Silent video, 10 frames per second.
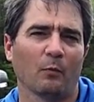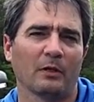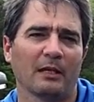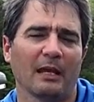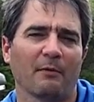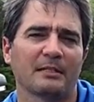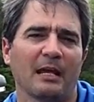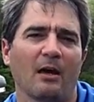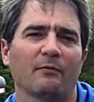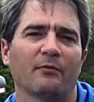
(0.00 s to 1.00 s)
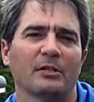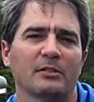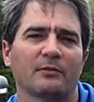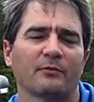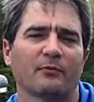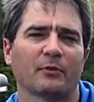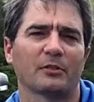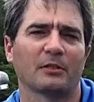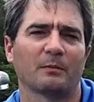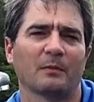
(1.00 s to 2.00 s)
One day I was out fishing
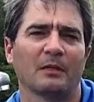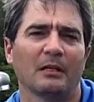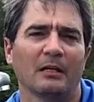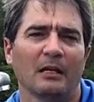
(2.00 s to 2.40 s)
for some